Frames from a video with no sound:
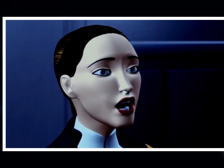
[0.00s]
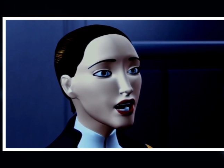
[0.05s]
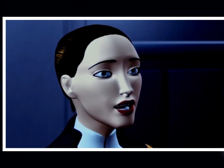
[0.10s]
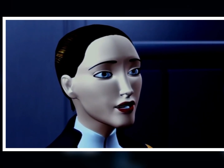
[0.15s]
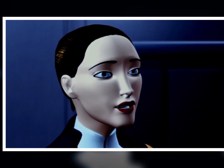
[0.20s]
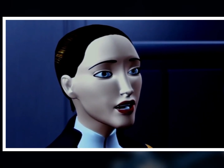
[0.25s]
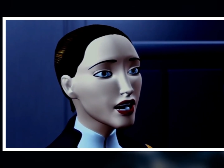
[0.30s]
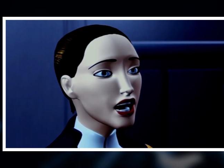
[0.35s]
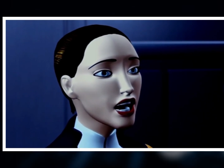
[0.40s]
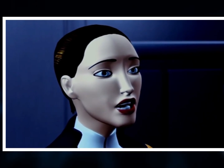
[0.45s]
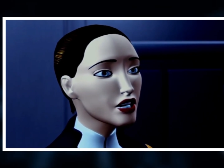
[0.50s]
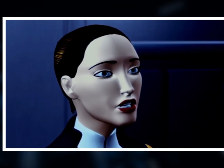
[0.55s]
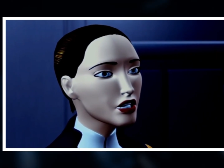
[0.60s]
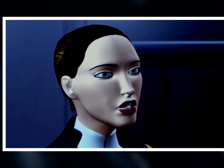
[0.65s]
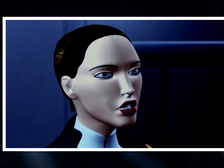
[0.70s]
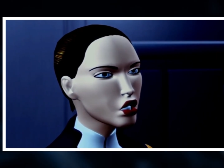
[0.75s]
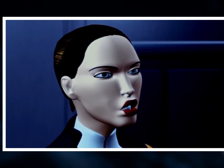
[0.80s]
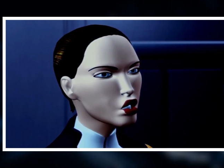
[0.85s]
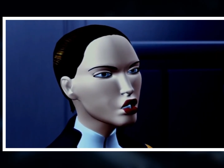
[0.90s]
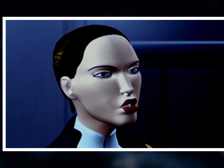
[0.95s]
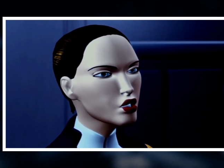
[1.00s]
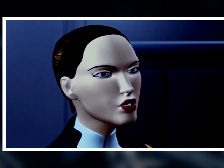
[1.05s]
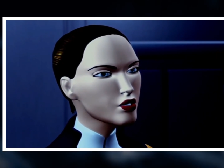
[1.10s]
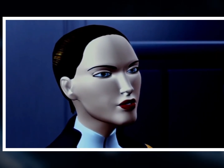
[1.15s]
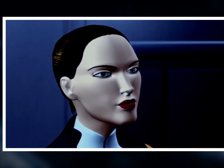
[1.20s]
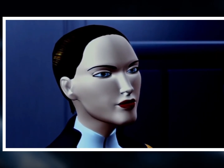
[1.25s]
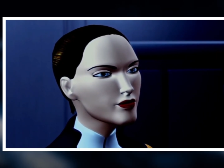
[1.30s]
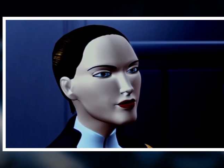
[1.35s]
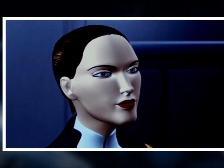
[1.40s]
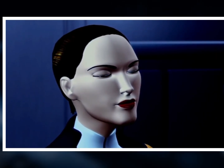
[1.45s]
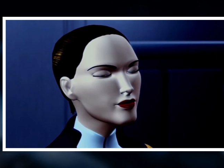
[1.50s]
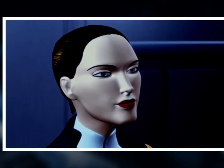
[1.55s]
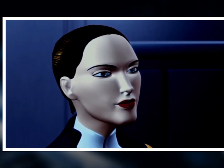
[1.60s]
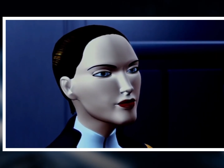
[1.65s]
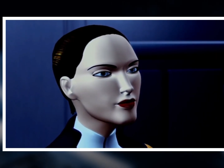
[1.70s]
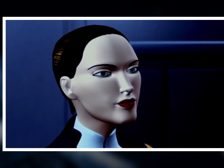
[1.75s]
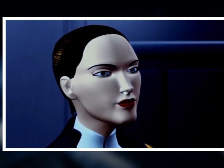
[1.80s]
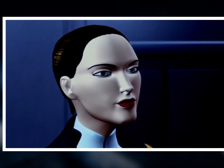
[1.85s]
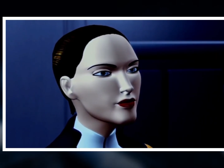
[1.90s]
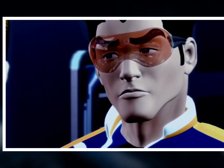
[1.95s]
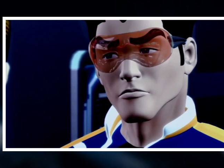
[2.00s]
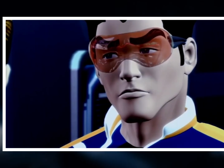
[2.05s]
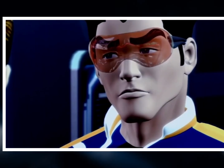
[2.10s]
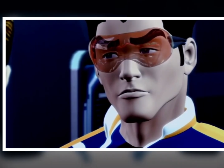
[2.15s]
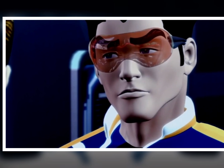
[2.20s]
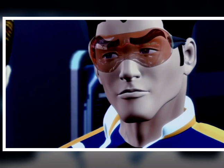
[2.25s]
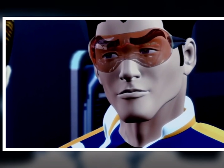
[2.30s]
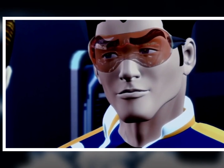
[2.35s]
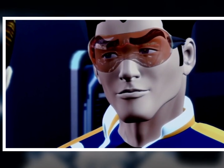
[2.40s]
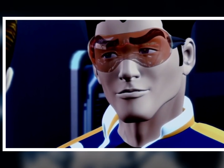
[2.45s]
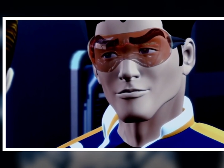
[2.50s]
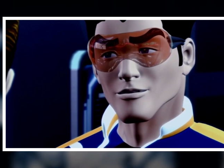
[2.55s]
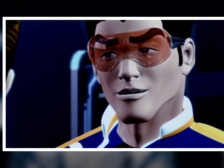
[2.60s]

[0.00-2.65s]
What if it's even more weird?